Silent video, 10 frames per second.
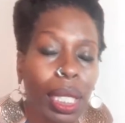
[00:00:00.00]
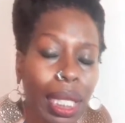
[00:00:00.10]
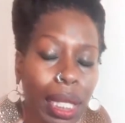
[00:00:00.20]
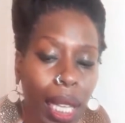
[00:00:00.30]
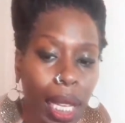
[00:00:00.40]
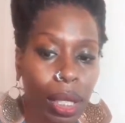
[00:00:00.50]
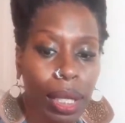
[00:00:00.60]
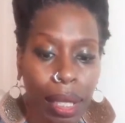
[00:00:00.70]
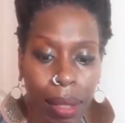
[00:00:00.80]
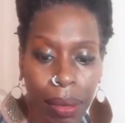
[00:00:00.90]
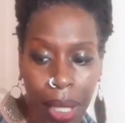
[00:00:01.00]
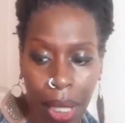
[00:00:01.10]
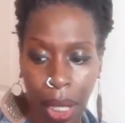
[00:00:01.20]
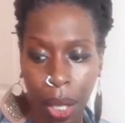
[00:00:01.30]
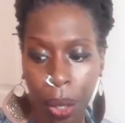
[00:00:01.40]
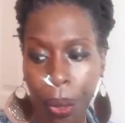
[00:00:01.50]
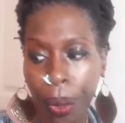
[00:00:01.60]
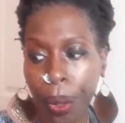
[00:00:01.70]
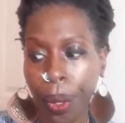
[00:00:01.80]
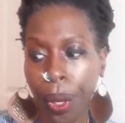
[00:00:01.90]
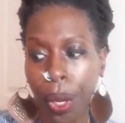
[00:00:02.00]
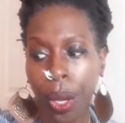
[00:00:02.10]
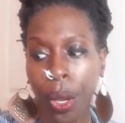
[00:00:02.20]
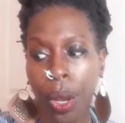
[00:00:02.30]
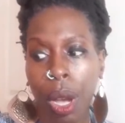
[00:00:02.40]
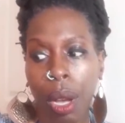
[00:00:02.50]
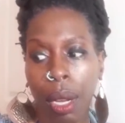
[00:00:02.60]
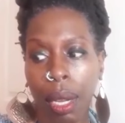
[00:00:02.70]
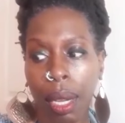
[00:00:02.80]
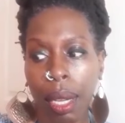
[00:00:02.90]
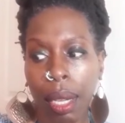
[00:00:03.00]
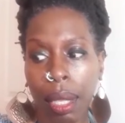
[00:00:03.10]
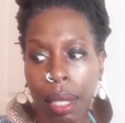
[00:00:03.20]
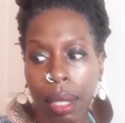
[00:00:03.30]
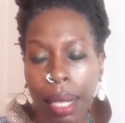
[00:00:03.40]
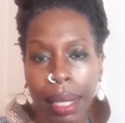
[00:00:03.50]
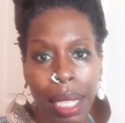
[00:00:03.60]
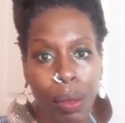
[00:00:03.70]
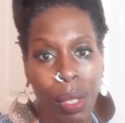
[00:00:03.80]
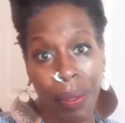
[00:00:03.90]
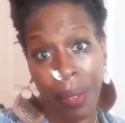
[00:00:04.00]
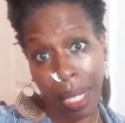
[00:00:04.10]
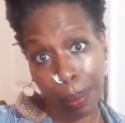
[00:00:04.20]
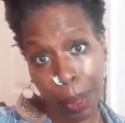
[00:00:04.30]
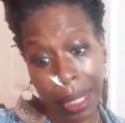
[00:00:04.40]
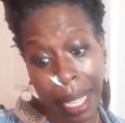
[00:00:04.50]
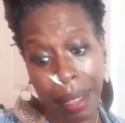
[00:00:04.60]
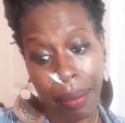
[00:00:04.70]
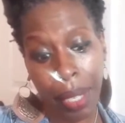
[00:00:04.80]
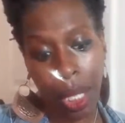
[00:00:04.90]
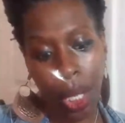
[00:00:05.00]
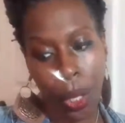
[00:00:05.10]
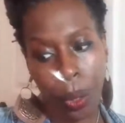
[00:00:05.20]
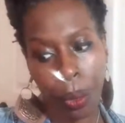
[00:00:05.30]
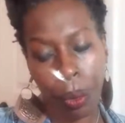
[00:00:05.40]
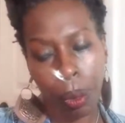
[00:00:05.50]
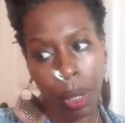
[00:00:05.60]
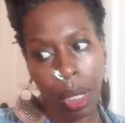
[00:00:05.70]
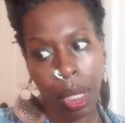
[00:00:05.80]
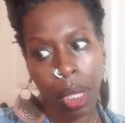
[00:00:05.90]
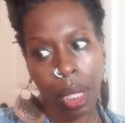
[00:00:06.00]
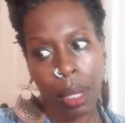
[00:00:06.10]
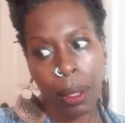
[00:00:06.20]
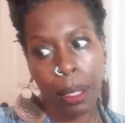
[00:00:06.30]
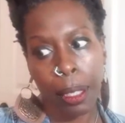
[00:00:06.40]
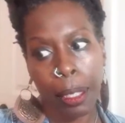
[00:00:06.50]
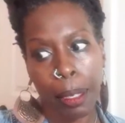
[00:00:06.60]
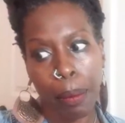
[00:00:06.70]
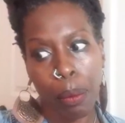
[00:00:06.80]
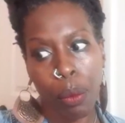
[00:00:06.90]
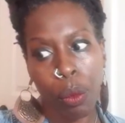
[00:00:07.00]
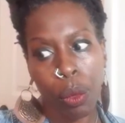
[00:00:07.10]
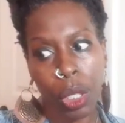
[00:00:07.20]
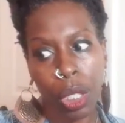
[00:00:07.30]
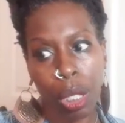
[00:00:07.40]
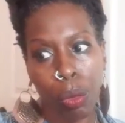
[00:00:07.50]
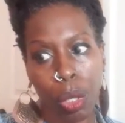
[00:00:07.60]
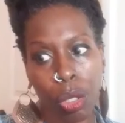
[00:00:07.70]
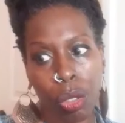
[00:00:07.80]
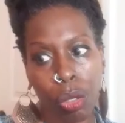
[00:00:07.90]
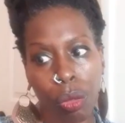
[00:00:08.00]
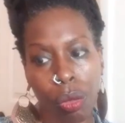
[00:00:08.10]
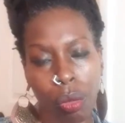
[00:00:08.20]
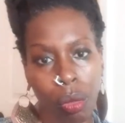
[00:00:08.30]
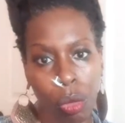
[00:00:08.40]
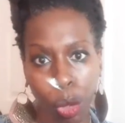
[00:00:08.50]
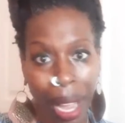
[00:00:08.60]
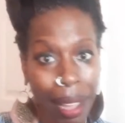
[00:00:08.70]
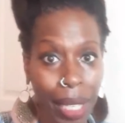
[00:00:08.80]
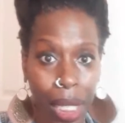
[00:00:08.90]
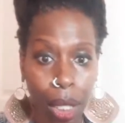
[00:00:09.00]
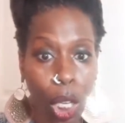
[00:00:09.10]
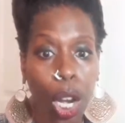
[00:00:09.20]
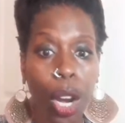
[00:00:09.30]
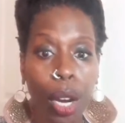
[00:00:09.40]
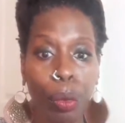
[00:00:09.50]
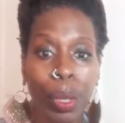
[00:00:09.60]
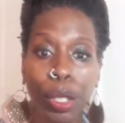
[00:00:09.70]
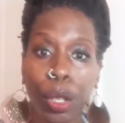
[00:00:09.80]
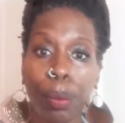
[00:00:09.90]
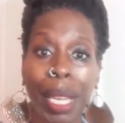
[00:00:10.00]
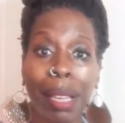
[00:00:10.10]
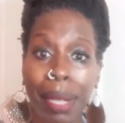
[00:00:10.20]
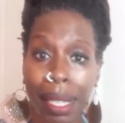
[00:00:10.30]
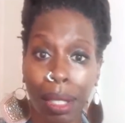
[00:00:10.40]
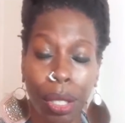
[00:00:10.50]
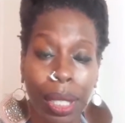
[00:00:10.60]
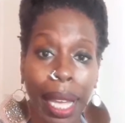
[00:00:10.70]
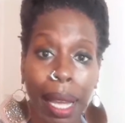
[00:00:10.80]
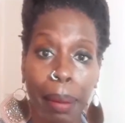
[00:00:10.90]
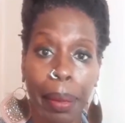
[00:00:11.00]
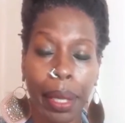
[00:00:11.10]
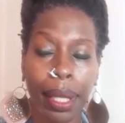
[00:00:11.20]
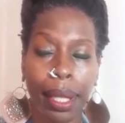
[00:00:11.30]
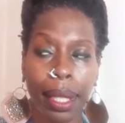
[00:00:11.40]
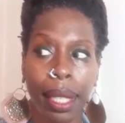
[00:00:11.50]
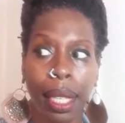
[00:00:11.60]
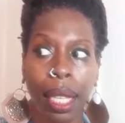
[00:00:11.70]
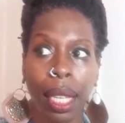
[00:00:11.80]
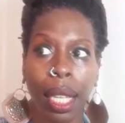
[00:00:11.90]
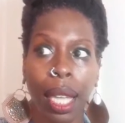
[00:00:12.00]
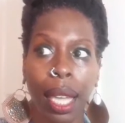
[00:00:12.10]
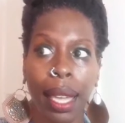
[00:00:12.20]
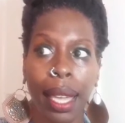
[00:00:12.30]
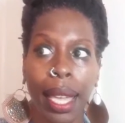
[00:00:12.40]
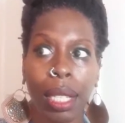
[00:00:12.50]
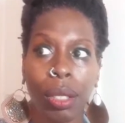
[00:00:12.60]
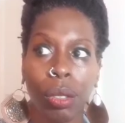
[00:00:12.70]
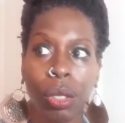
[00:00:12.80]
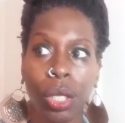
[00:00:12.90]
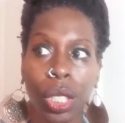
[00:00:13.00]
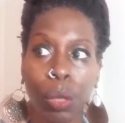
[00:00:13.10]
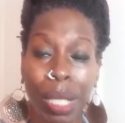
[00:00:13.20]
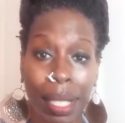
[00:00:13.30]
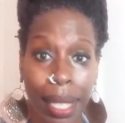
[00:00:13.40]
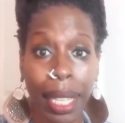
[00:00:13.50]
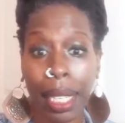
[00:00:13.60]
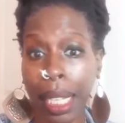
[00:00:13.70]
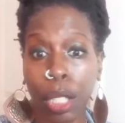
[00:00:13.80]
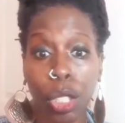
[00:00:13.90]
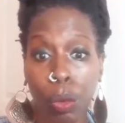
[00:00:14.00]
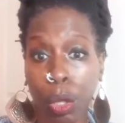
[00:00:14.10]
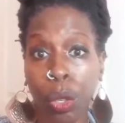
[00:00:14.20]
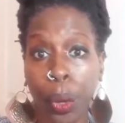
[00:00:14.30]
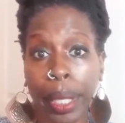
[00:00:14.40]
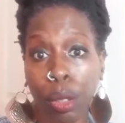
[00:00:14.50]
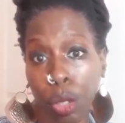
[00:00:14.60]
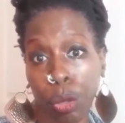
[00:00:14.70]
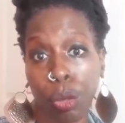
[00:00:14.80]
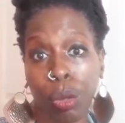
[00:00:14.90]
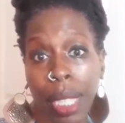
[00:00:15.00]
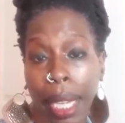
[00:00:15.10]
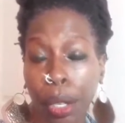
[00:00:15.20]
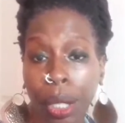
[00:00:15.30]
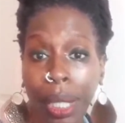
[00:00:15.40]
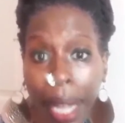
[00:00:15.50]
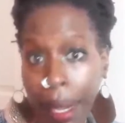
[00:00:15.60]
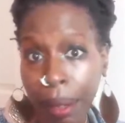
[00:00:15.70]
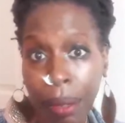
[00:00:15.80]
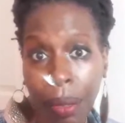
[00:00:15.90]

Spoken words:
Itasha did a video I think it was a Facebook Live video, where she was driving in a car with her baby in her lap, and she was stating that she was going to take her life,